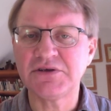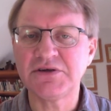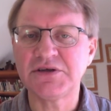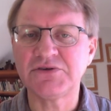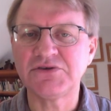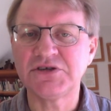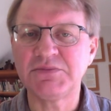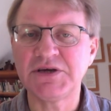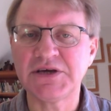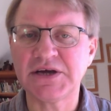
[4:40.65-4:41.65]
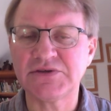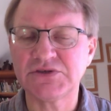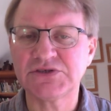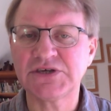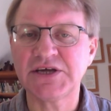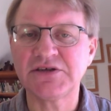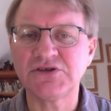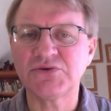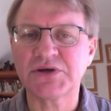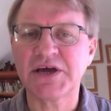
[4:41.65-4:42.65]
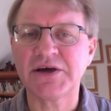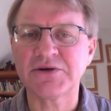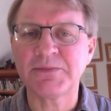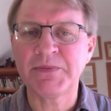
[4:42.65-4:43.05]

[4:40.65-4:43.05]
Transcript: you know, need to be uh, taken into account.